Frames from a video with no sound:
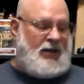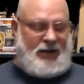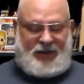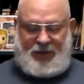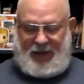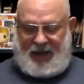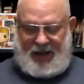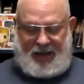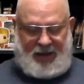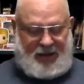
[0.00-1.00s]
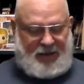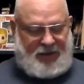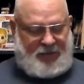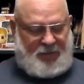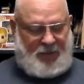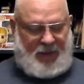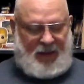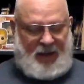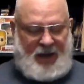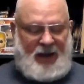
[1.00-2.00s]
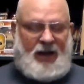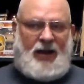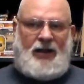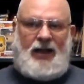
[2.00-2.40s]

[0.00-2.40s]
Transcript: So they got this. Now